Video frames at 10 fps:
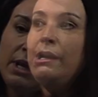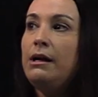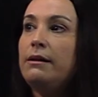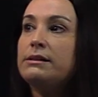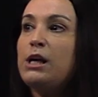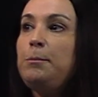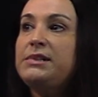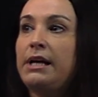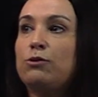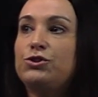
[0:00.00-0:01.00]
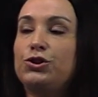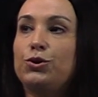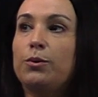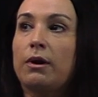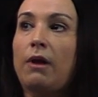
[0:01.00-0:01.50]
This comes down
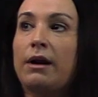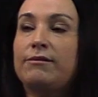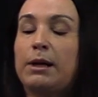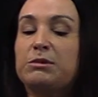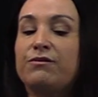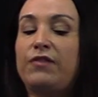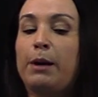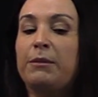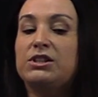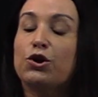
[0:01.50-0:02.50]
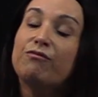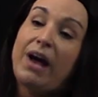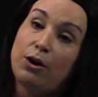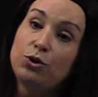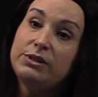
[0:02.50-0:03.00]
to a lot of times in families, their
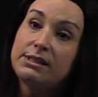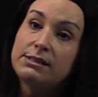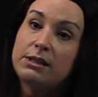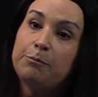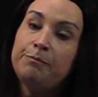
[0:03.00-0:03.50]
value system,